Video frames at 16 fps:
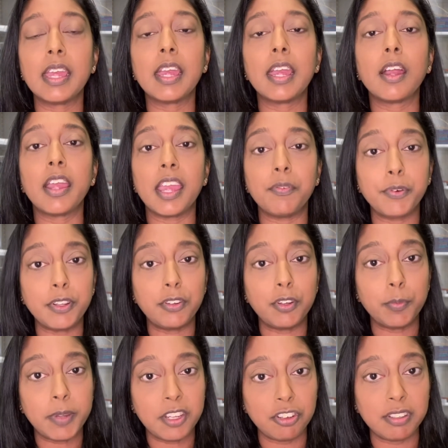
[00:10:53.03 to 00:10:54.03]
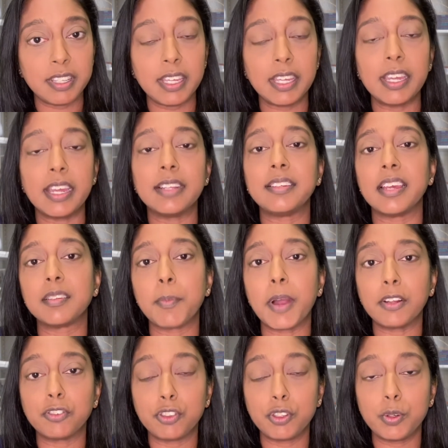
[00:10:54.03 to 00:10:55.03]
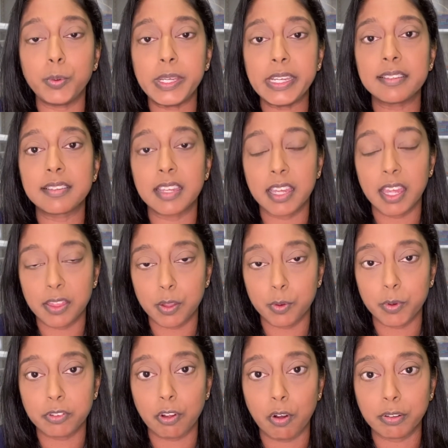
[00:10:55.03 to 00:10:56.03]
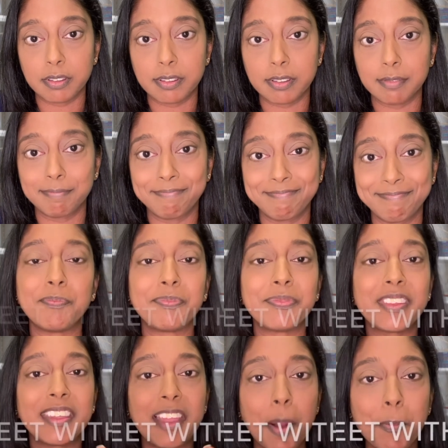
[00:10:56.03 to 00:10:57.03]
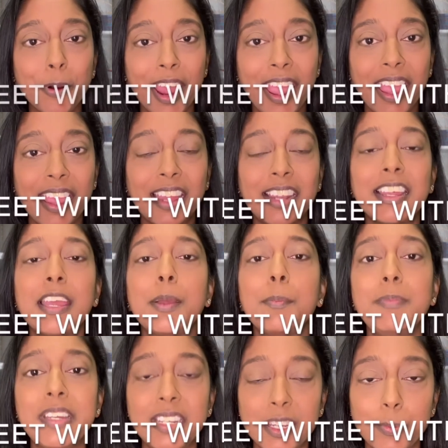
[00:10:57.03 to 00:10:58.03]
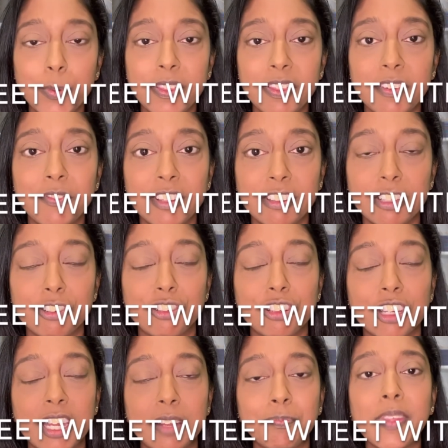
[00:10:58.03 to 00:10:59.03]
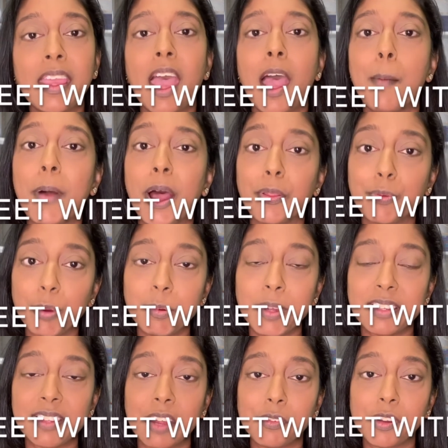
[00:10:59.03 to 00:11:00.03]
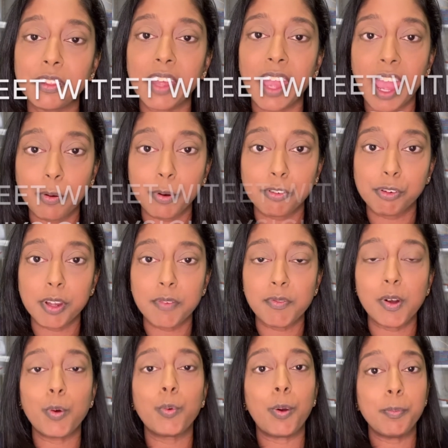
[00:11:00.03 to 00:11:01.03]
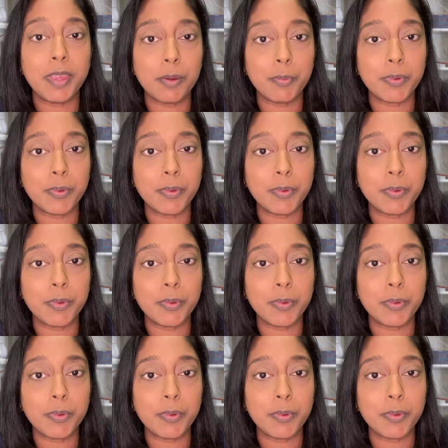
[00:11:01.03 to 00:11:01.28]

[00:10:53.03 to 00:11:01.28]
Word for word: If we do PGT, it takes about two weeks to get the results. Number eight, meeting with the physician. About three weeks after the egg retrieval, we'll meet with the